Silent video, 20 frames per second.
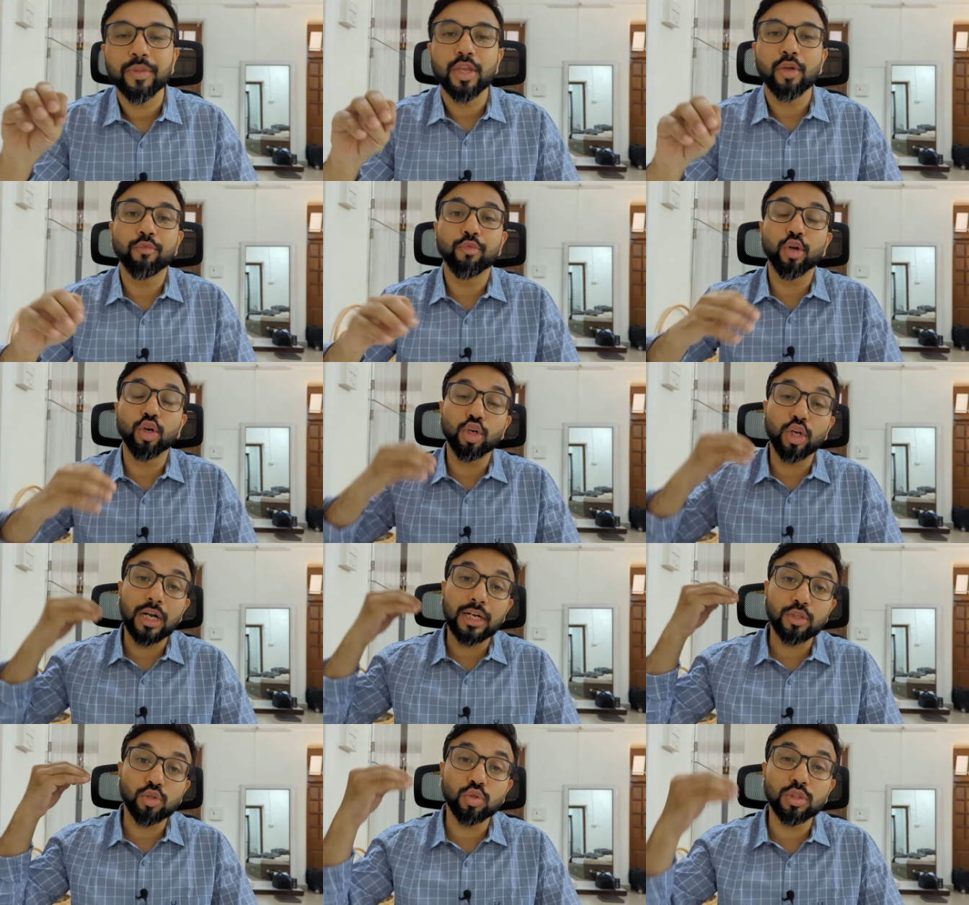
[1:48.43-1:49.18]
if you're
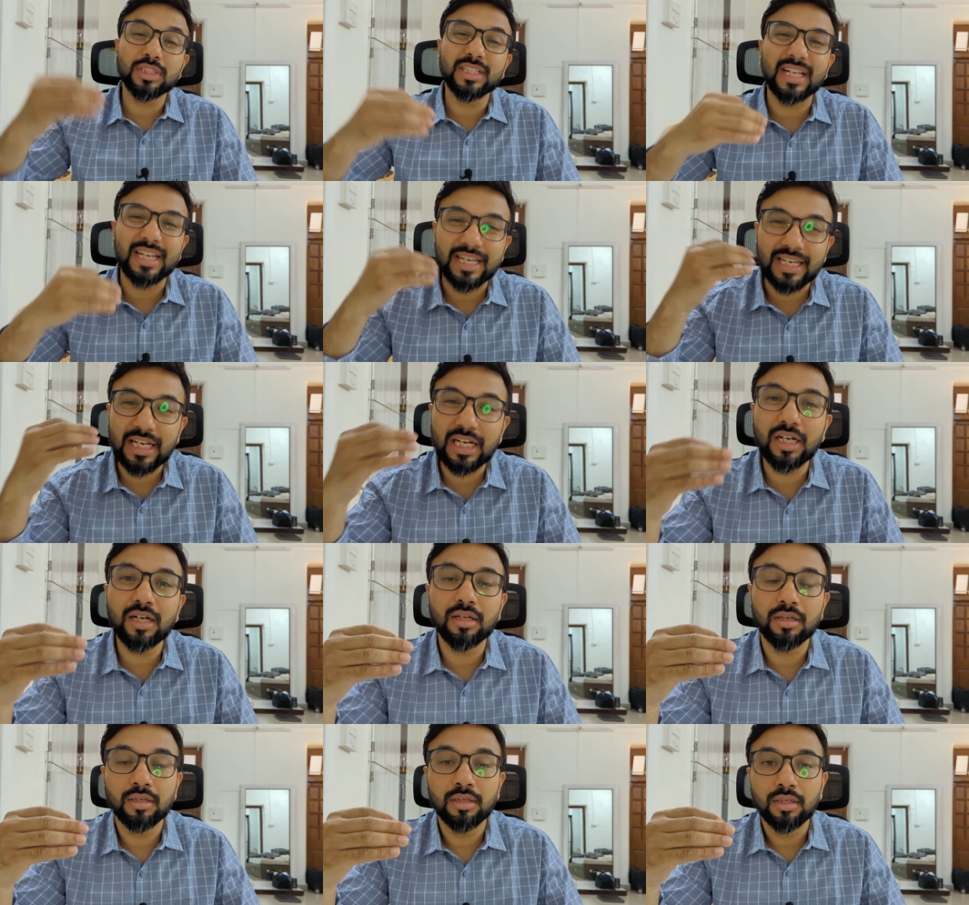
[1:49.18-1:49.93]
trying to just
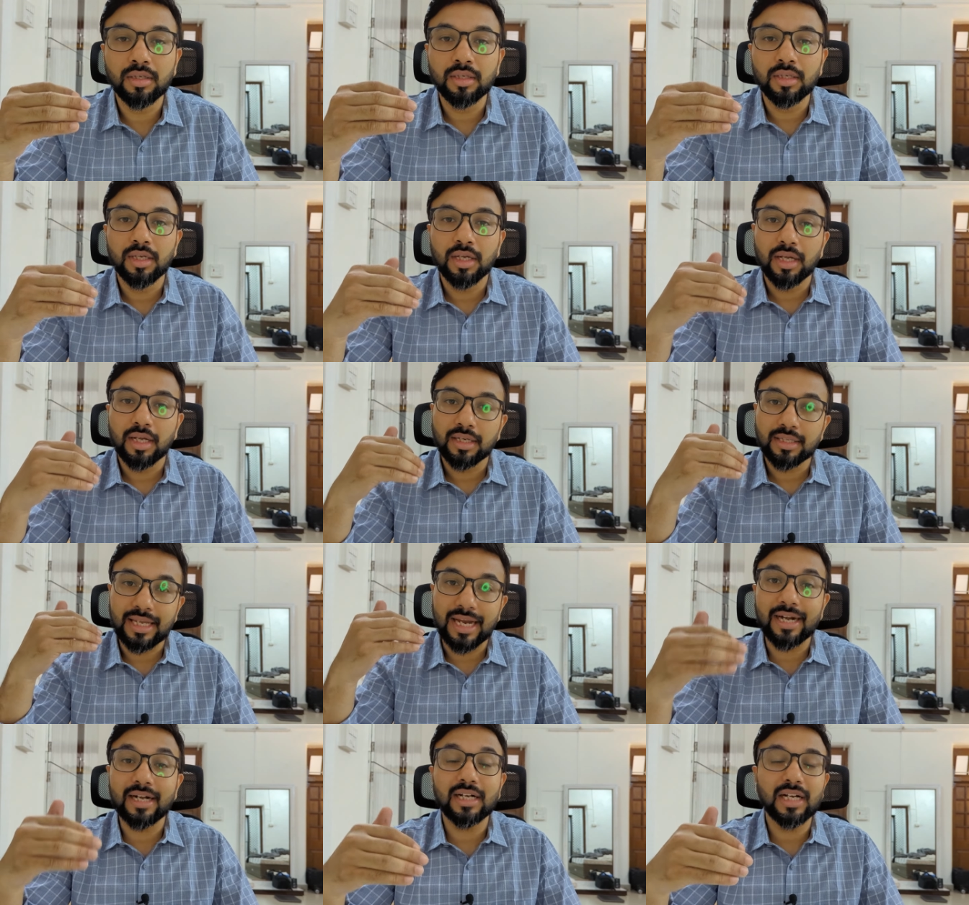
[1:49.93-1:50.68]
read
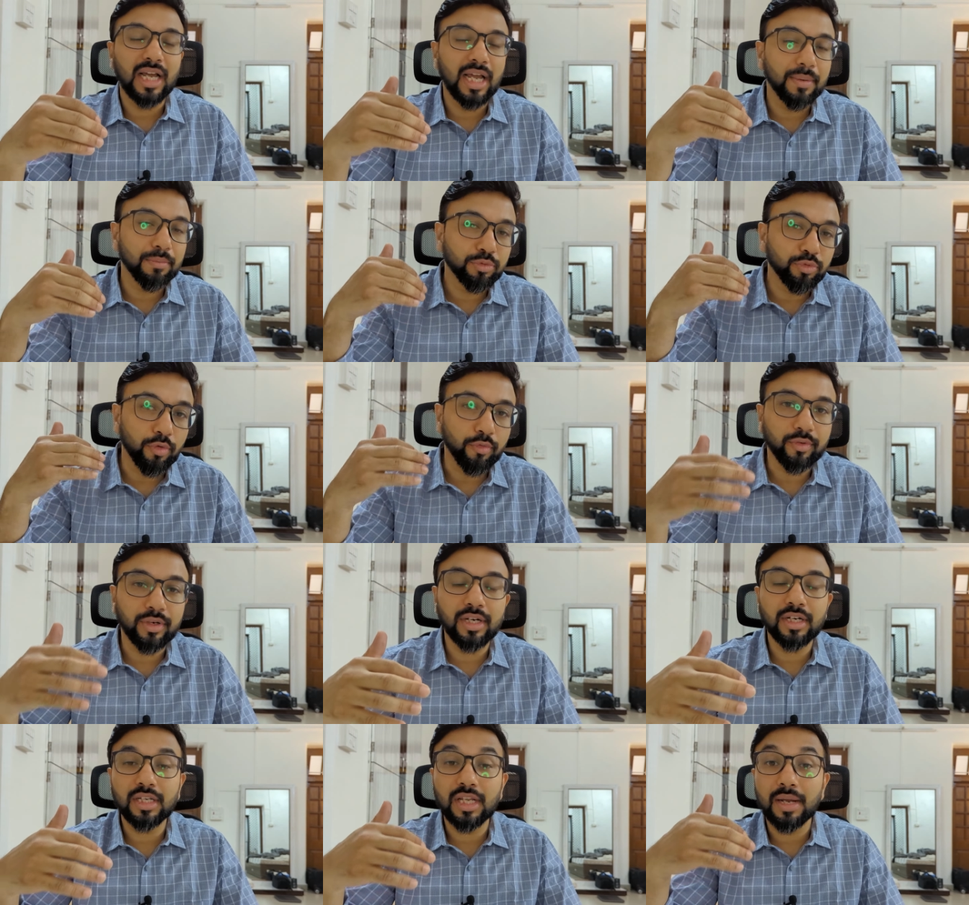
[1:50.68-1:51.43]
10 times,
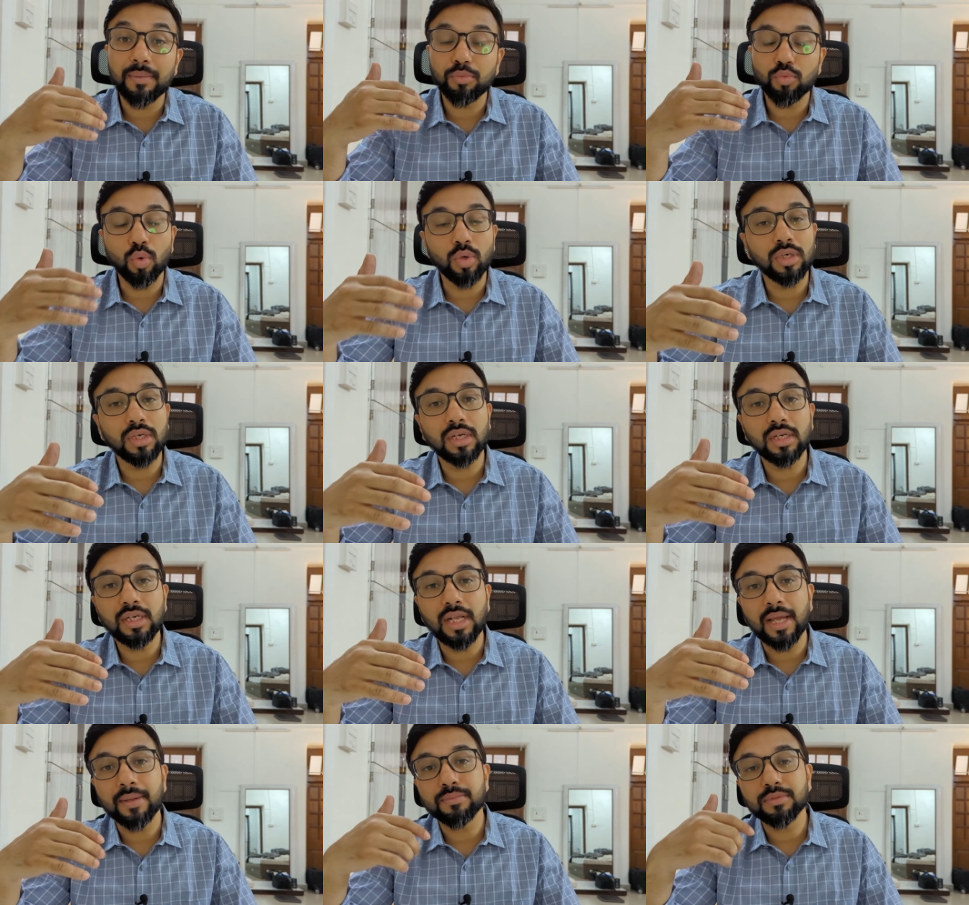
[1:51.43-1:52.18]
15 times,
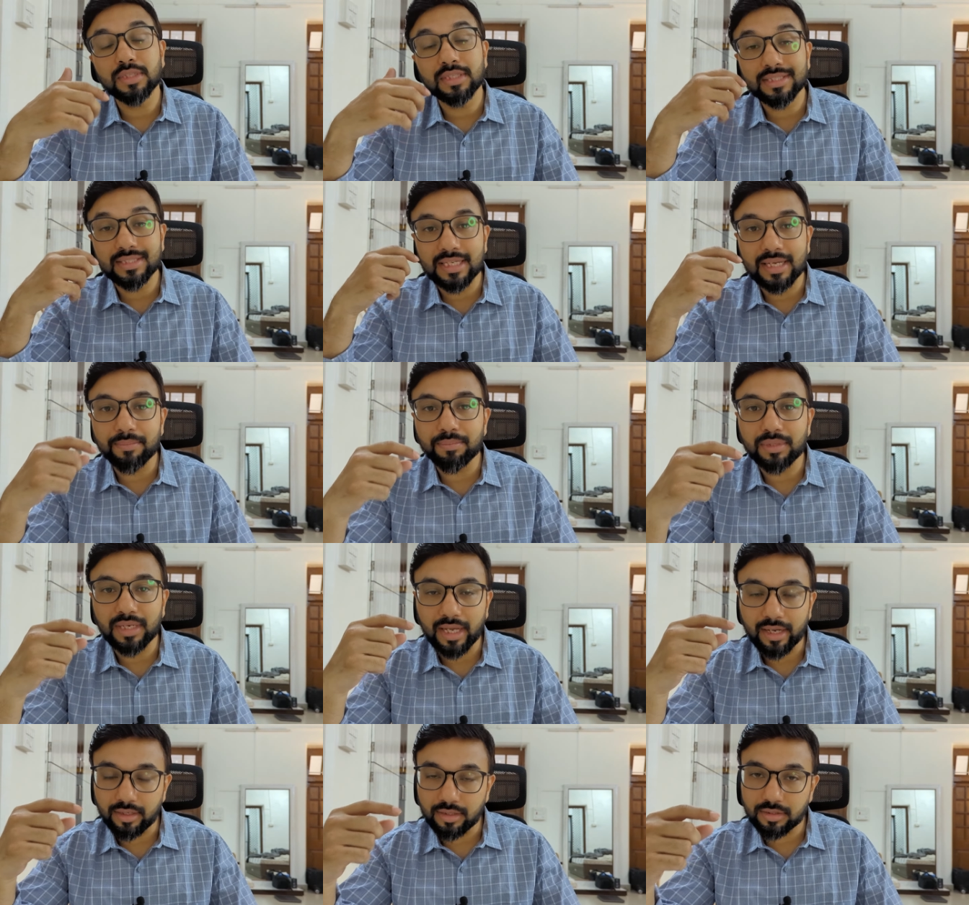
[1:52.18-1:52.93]
20 times the same
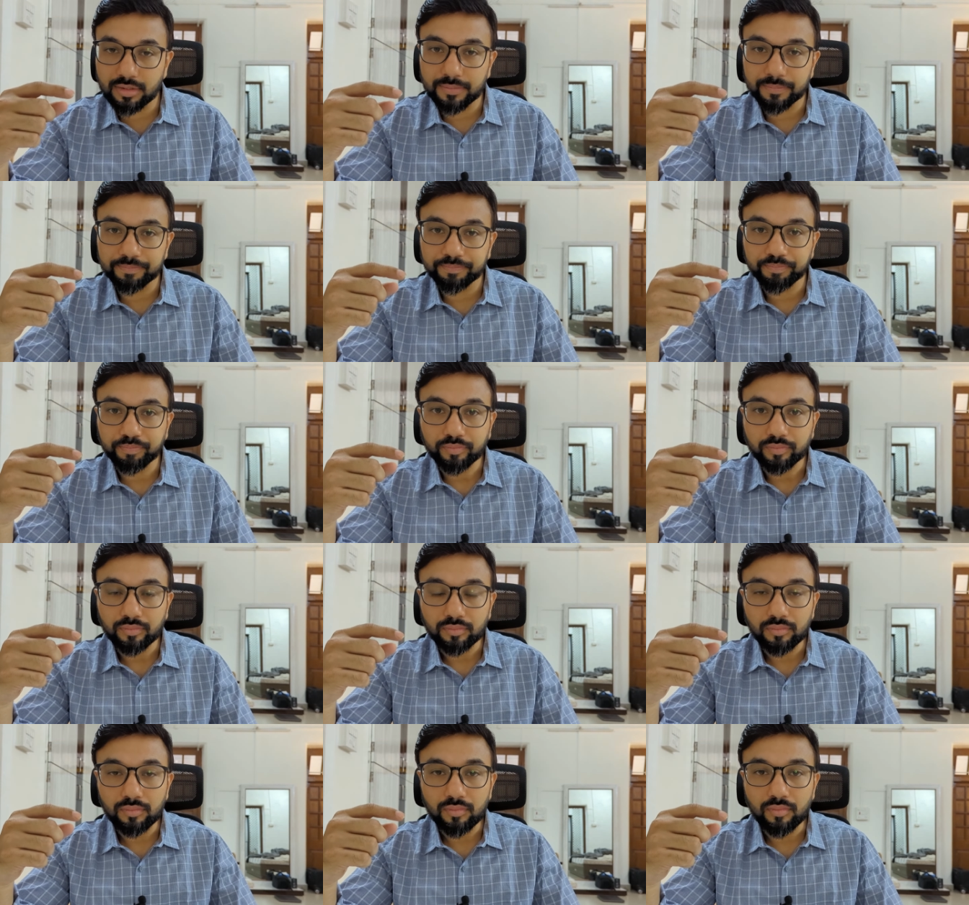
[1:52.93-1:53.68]
text,
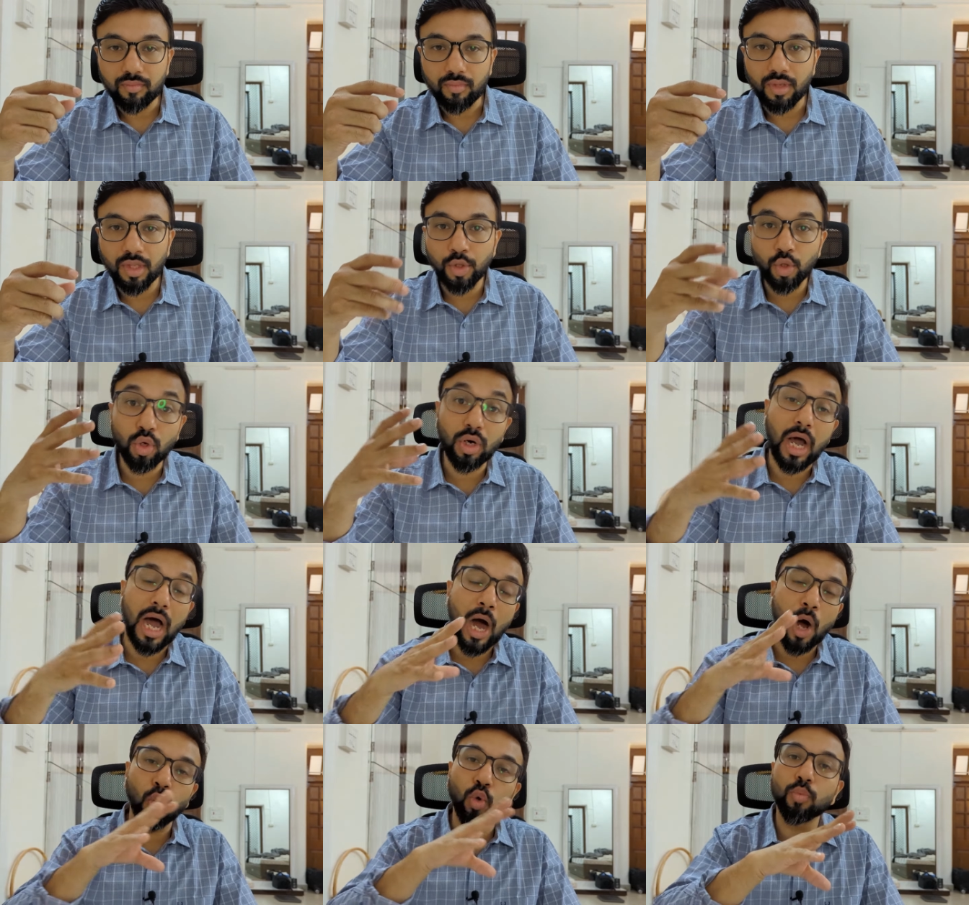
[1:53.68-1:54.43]
your
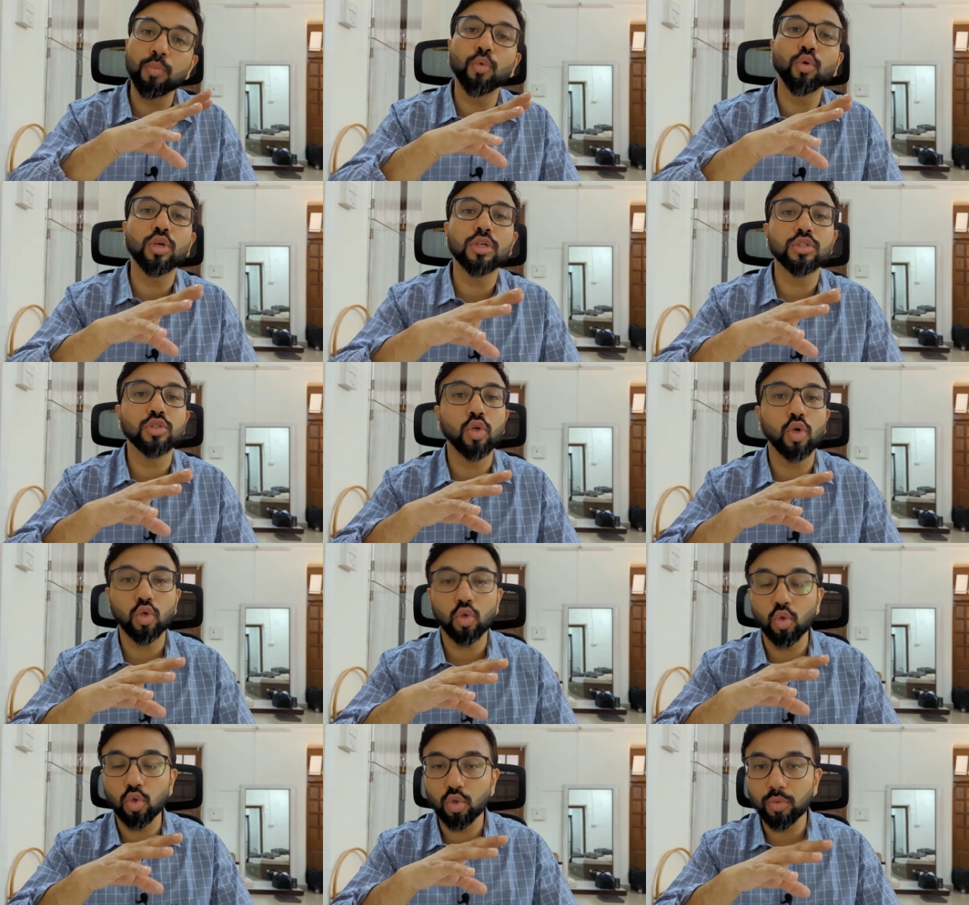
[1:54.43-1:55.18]
output is
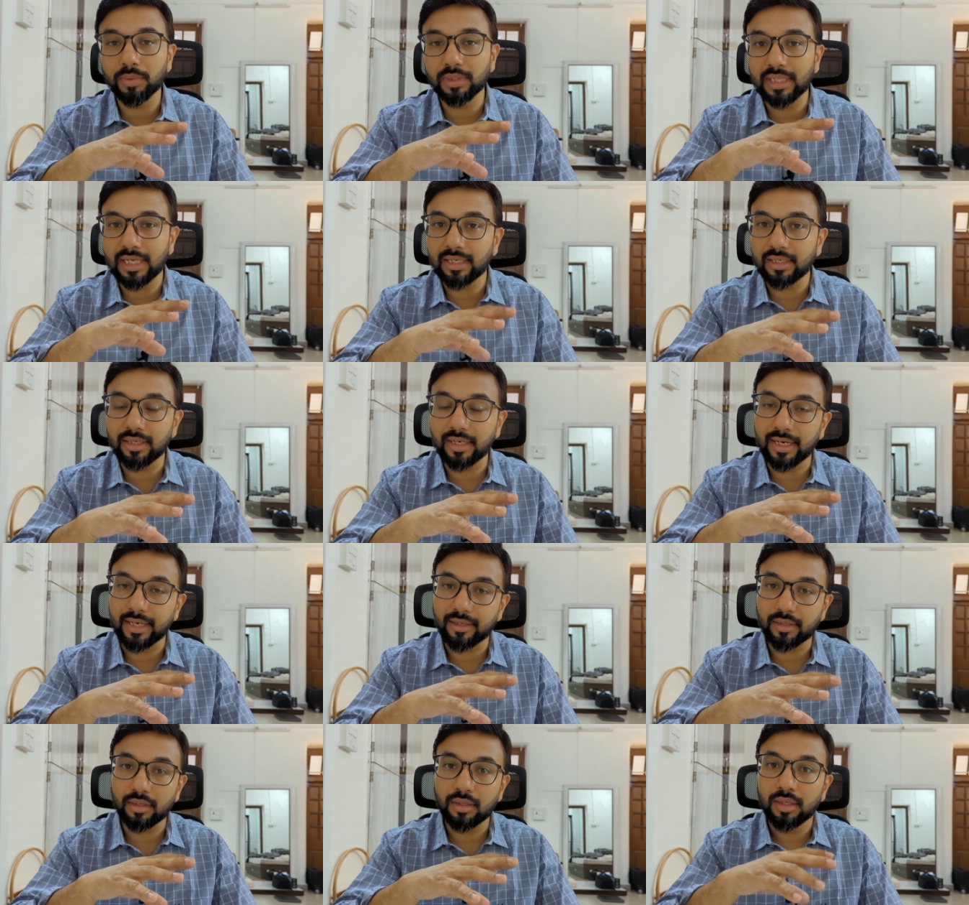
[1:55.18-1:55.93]
not going to be that
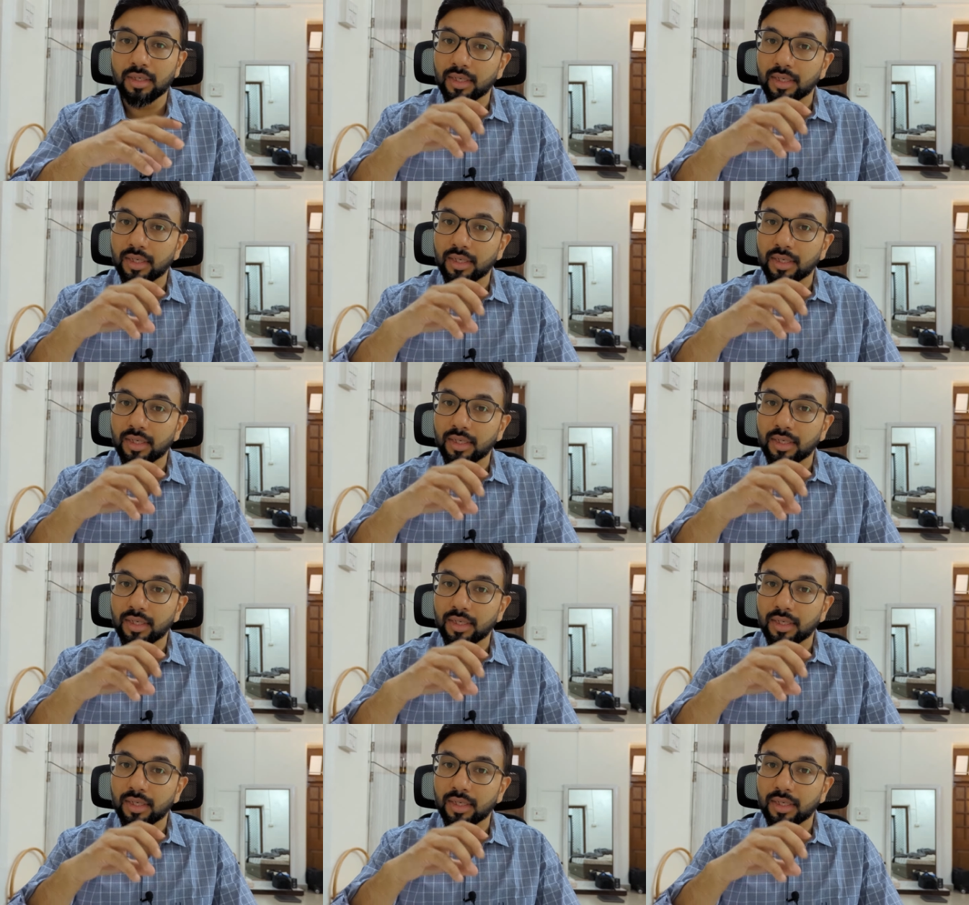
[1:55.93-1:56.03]
great.